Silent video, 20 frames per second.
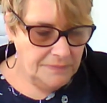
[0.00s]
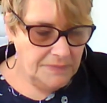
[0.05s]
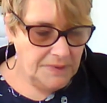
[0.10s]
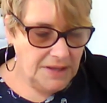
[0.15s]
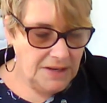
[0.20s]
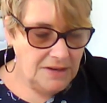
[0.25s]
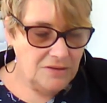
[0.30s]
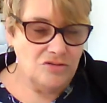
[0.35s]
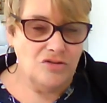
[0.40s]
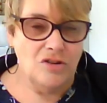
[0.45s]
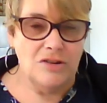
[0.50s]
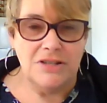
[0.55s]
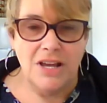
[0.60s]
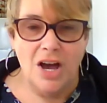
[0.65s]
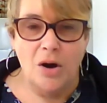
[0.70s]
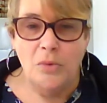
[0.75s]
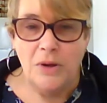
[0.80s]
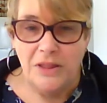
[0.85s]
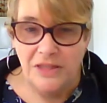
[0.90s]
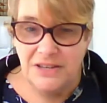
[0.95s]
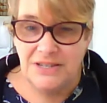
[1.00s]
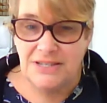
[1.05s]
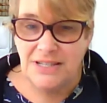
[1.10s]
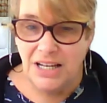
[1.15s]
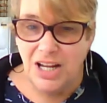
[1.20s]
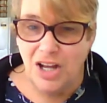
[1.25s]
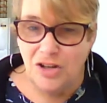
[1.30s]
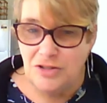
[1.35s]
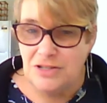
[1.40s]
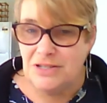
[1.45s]
And he was trying to say, oh, we're this
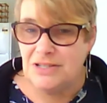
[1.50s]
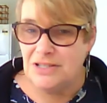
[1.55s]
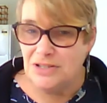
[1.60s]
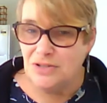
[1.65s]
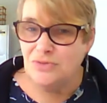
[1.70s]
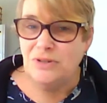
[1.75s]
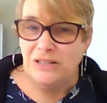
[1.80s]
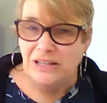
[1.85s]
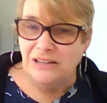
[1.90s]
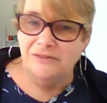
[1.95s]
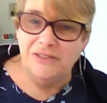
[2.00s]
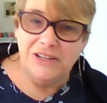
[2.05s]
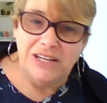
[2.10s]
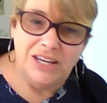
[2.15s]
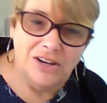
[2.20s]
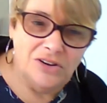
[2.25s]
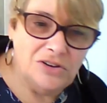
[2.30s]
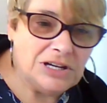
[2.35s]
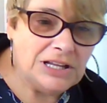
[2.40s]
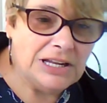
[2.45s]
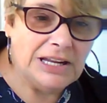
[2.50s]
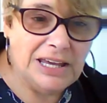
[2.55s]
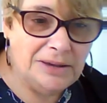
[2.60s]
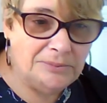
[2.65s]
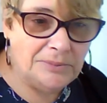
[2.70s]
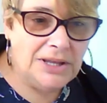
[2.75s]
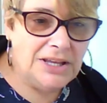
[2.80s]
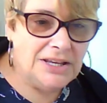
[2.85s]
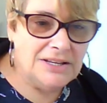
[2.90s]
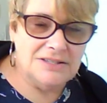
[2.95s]
close to doing the video collab.
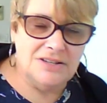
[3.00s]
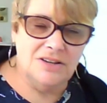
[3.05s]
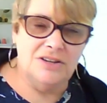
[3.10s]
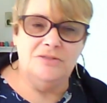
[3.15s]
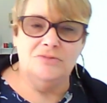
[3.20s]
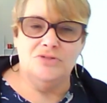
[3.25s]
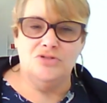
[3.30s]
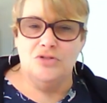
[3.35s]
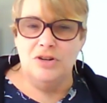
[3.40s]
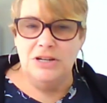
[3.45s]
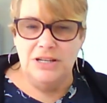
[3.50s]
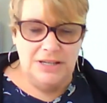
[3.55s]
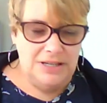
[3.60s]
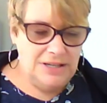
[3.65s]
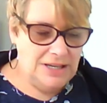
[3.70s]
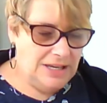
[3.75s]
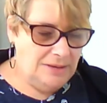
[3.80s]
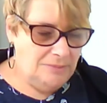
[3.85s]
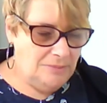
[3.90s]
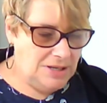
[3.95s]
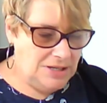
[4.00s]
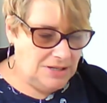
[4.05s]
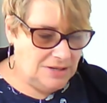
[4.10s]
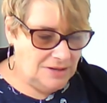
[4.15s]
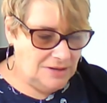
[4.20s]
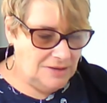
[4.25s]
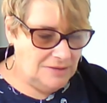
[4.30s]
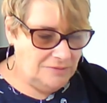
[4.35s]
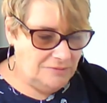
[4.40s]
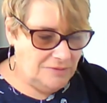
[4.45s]
So he was trying to get me
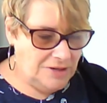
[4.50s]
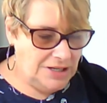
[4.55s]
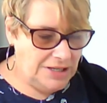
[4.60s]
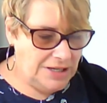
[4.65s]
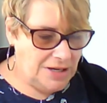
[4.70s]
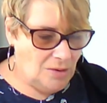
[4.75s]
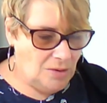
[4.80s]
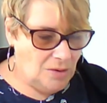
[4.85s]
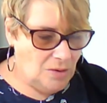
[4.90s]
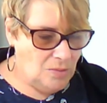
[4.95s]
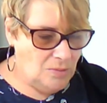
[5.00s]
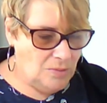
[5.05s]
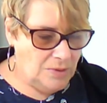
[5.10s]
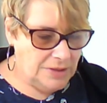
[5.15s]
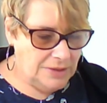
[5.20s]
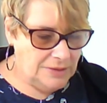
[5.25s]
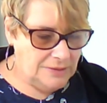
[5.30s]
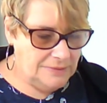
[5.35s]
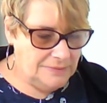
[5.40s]
to really go along with it.